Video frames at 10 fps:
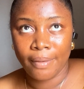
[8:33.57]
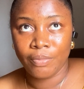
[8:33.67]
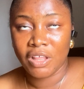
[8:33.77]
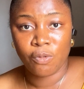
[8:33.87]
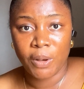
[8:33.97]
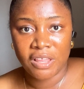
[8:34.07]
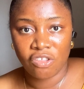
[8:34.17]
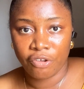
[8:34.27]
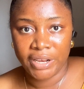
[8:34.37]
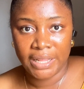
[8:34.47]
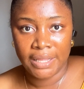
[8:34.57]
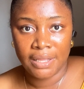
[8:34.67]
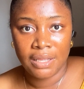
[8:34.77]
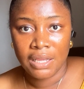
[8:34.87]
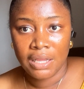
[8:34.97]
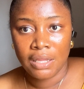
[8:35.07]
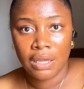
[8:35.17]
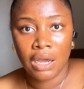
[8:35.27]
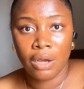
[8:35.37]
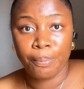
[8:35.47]
This place is already
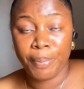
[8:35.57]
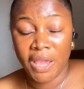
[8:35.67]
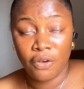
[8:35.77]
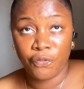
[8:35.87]
paid